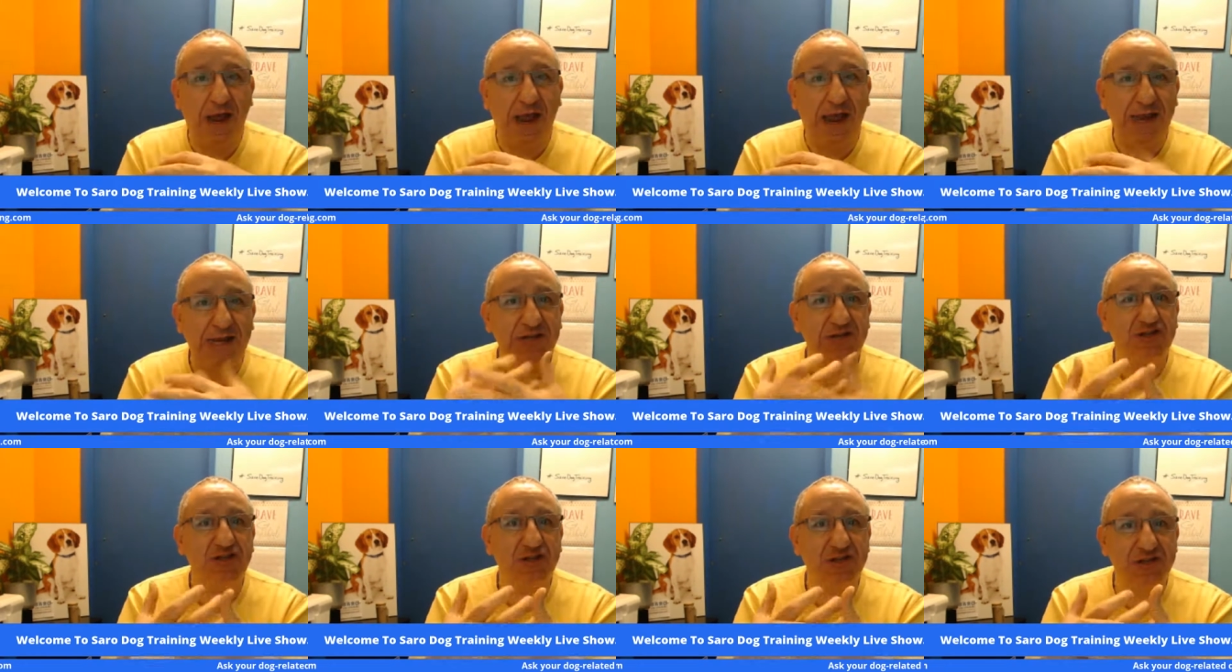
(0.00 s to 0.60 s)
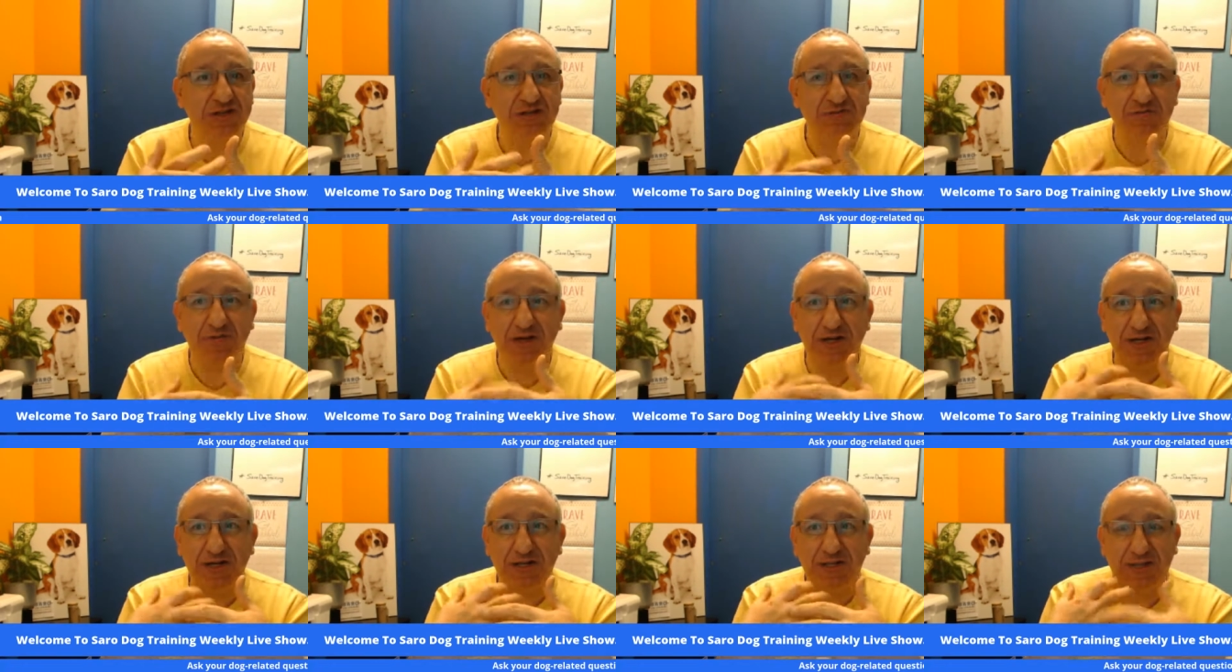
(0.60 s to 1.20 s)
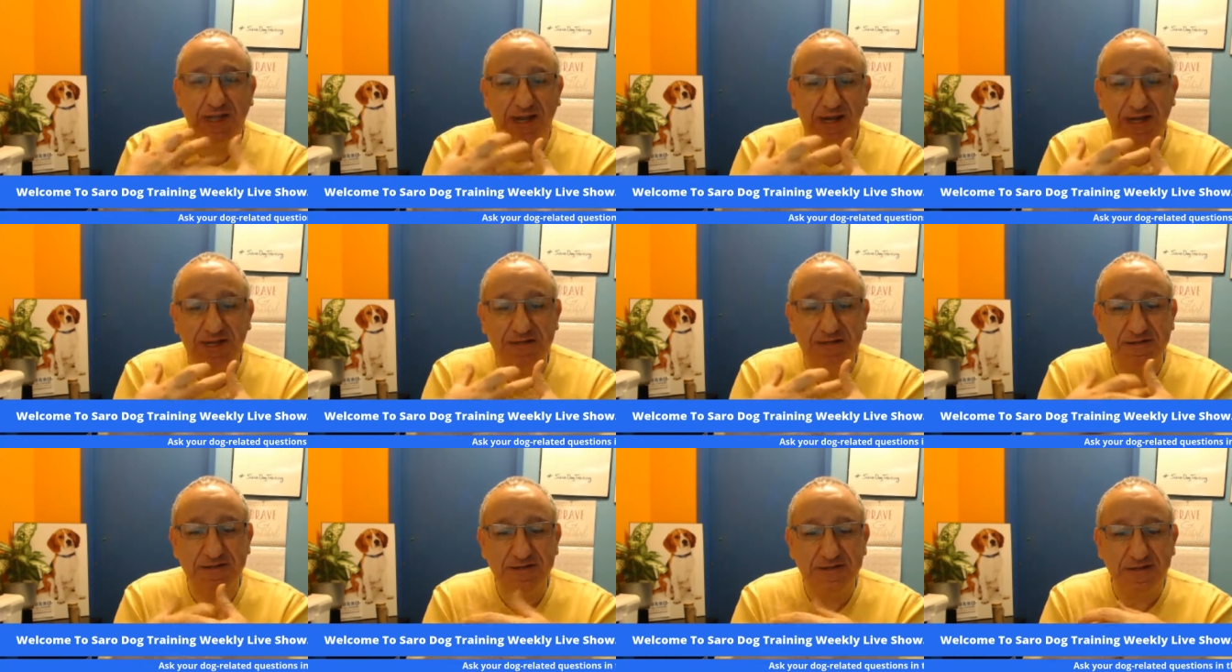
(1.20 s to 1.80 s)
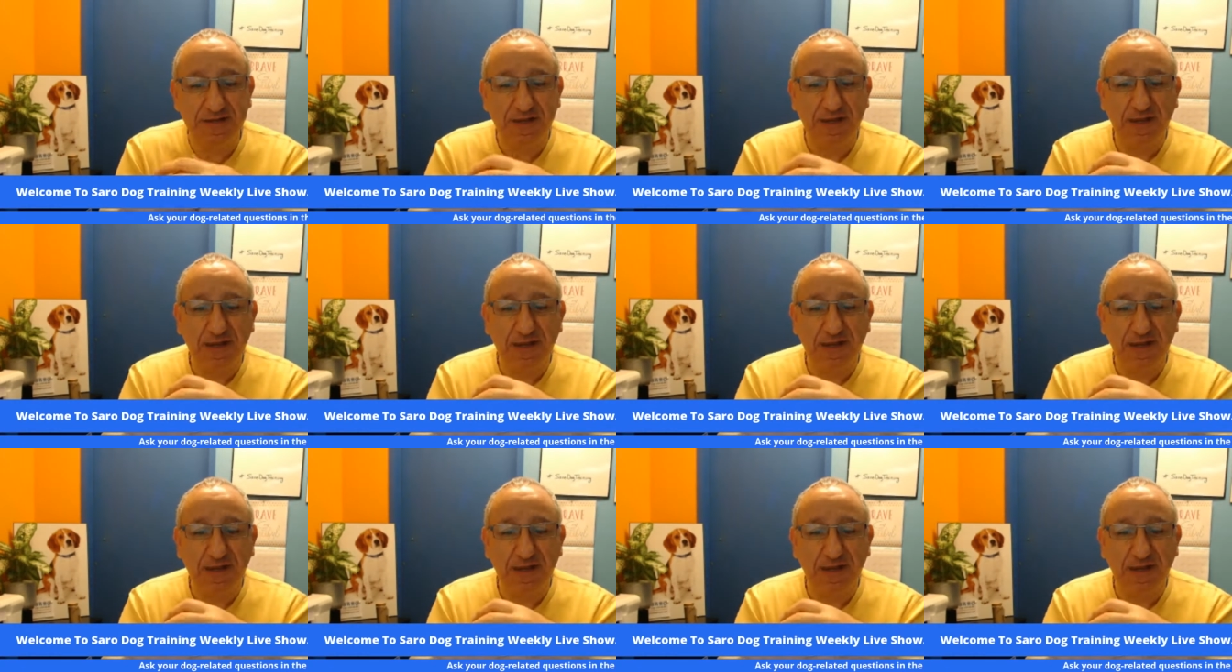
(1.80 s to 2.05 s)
anxious, very tense,